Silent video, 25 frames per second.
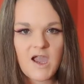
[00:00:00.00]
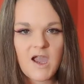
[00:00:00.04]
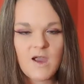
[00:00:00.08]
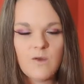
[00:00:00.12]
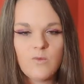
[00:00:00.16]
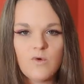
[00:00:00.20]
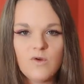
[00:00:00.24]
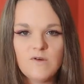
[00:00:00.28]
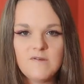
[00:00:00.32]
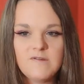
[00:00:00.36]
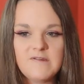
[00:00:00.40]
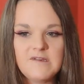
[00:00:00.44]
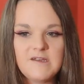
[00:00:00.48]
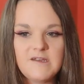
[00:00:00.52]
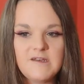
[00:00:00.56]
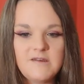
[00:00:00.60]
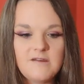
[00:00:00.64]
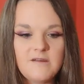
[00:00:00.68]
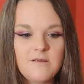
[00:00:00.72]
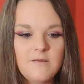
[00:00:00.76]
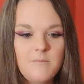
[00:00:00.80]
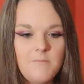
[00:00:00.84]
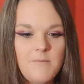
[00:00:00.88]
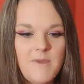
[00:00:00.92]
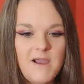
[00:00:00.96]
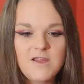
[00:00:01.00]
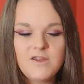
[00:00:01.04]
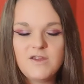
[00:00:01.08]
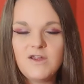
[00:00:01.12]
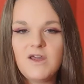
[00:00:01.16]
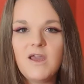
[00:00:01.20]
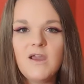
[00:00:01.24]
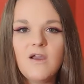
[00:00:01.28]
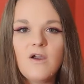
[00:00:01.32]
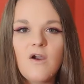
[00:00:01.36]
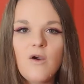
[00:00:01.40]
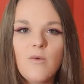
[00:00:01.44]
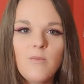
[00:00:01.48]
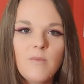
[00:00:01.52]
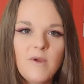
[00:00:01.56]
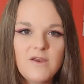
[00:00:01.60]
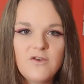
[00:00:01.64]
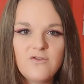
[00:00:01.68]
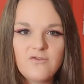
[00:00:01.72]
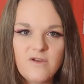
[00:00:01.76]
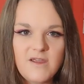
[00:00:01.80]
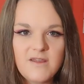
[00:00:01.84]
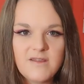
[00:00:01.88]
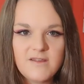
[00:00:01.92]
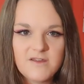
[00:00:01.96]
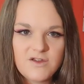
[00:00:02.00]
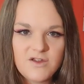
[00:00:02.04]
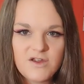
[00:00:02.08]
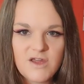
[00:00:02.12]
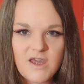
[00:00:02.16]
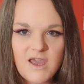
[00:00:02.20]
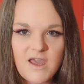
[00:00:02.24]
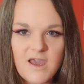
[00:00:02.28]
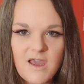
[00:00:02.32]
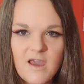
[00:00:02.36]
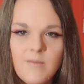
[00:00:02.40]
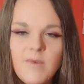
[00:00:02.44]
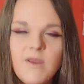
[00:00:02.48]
I wanted magic on my tree this year.